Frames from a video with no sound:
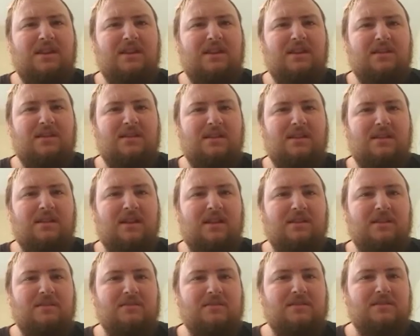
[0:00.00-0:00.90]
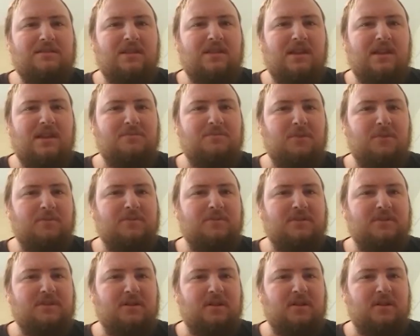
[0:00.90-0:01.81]
and then Stage Mom
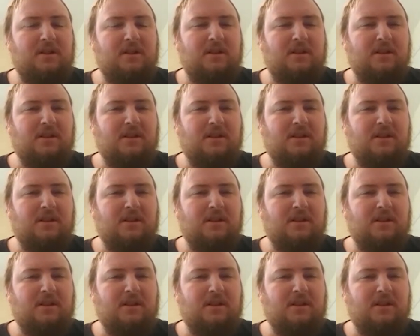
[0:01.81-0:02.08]
started